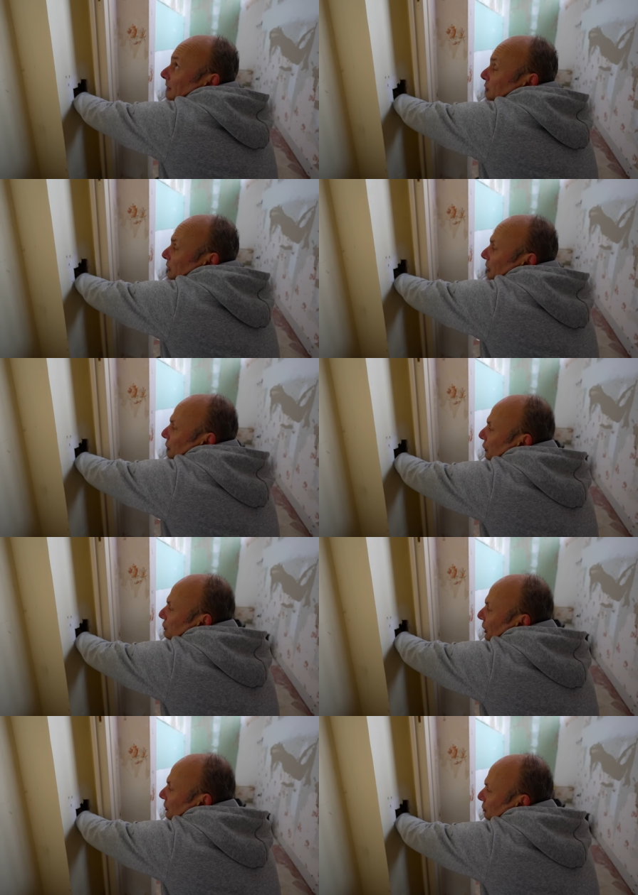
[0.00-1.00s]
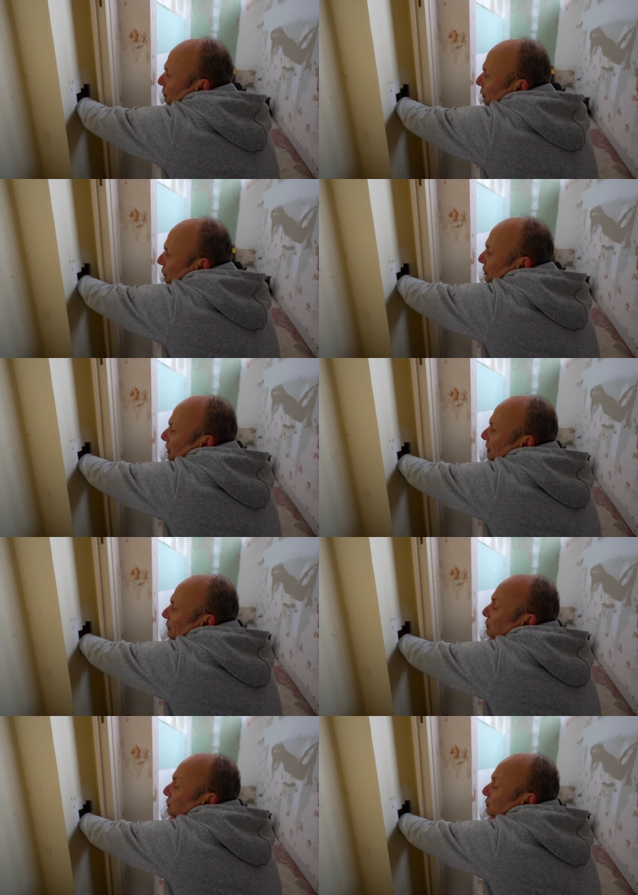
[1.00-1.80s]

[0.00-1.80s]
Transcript: So we're going to use that as a route to get a new